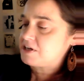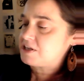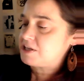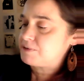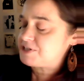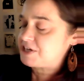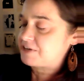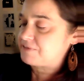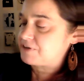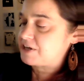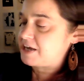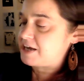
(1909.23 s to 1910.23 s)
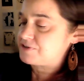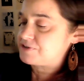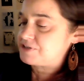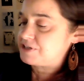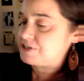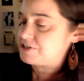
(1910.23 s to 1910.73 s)
They would check for
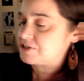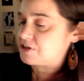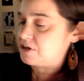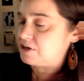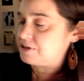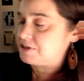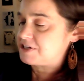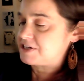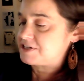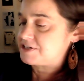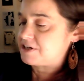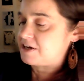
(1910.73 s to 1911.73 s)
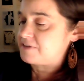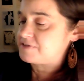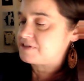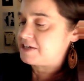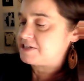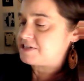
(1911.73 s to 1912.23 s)
casualties, call in dust offs,
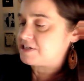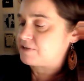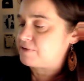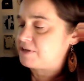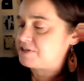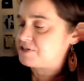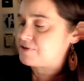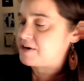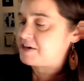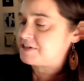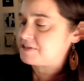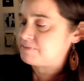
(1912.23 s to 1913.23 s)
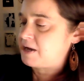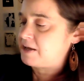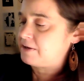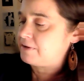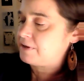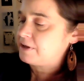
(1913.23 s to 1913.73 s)
light cigarettes, try to
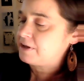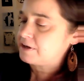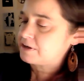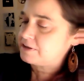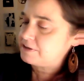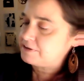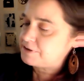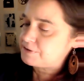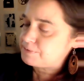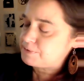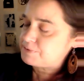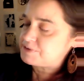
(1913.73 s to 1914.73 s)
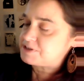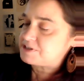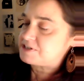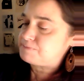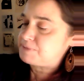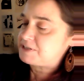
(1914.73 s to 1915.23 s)
smile, clear their throats and
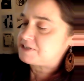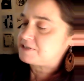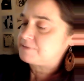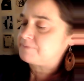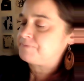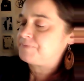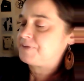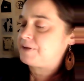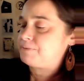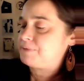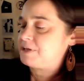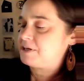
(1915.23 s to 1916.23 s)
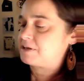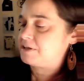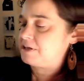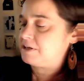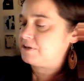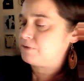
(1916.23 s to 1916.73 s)
spit, and begin
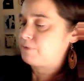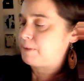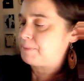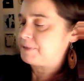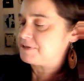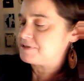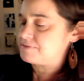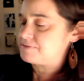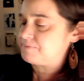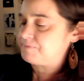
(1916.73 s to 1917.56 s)
cleaning their weapons.